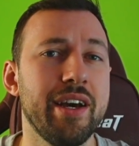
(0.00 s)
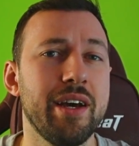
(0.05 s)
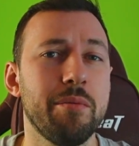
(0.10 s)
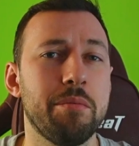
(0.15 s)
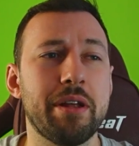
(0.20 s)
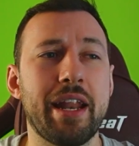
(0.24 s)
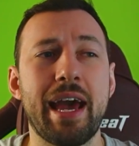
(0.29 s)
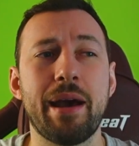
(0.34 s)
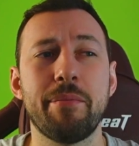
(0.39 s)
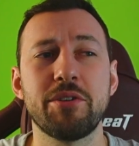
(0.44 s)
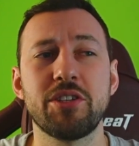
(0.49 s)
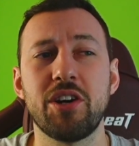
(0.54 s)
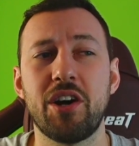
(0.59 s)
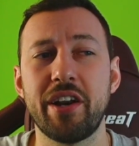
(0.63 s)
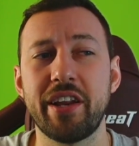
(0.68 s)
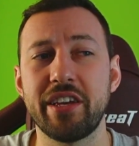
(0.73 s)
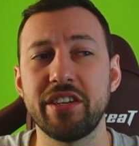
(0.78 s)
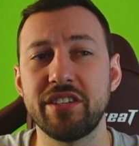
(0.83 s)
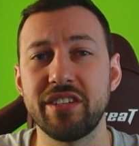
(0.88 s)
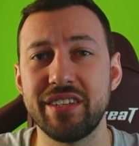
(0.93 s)
But
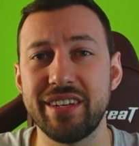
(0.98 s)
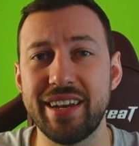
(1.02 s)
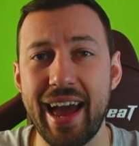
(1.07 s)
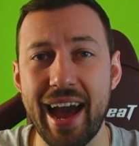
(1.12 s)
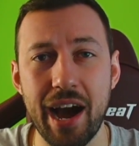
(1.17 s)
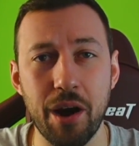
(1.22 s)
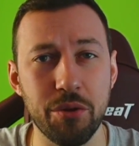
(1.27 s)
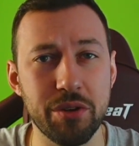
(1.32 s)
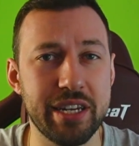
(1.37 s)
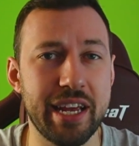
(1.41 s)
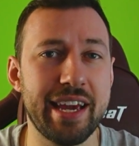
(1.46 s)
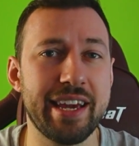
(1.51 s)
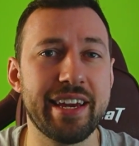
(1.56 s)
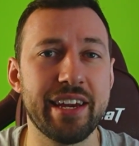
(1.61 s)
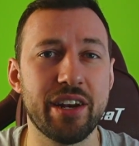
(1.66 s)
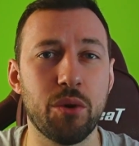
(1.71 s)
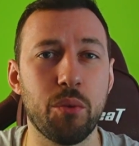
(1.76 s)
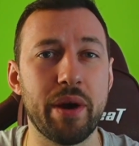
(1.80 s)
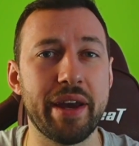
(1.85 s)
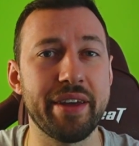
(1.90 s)
Amazon is now
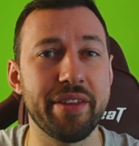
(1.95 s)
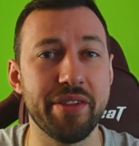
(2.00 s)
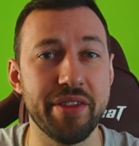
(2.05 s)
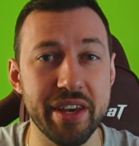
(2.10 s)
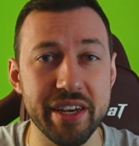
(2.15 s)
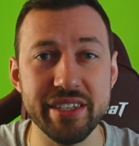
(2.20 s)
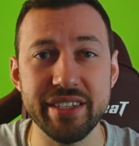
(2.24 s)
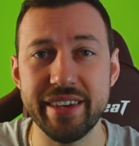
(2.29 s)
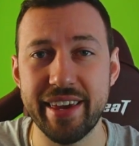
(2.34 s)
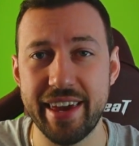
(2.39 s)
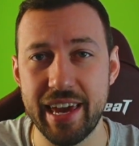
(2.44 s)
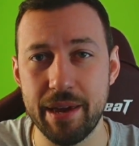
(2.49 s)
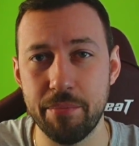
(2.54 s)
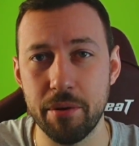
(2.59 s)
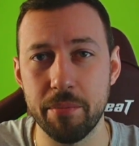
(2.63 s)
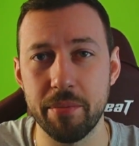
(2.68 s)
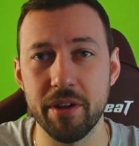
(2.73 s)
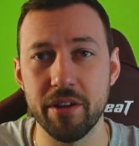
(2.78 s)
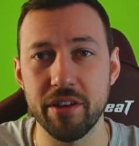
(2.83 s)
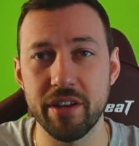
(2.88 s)
taking away this
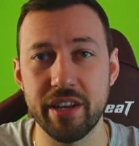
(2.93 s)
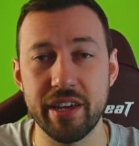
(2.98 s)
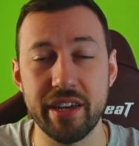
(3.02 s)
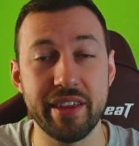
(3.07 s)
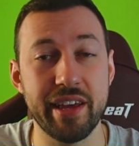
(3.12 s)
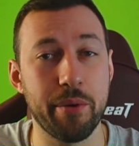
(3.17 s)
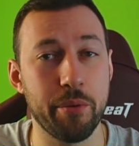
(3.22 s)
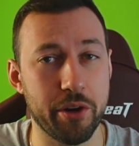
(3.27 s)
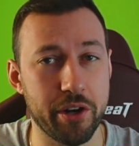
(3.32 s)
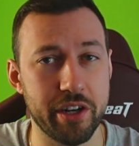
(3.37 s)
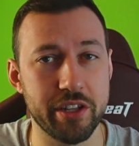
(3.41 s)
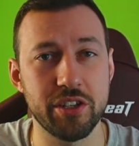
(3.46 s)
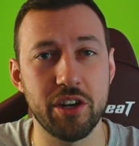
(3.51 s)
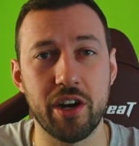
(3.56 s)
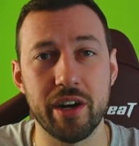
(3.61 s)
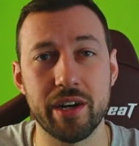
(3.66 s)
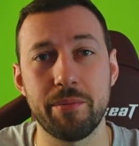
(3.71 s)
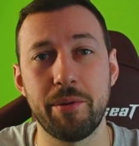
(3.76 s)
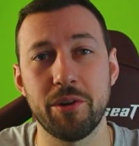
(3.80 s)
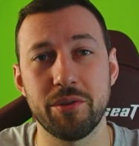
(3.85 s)
capability that we're going to
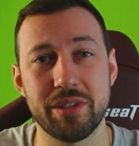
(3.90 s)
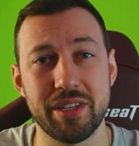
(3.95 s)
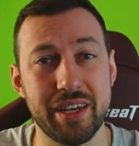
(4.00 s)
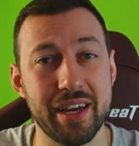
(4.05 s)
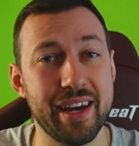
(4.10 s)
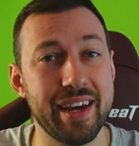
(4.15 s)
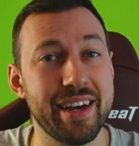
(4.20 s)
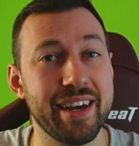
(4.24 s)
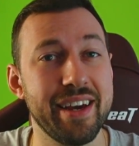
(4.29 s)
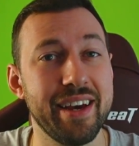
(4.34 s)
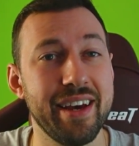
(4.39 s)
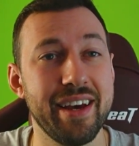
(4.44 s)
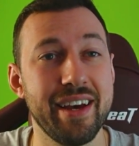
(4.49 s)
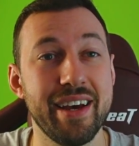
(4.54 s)
talk about today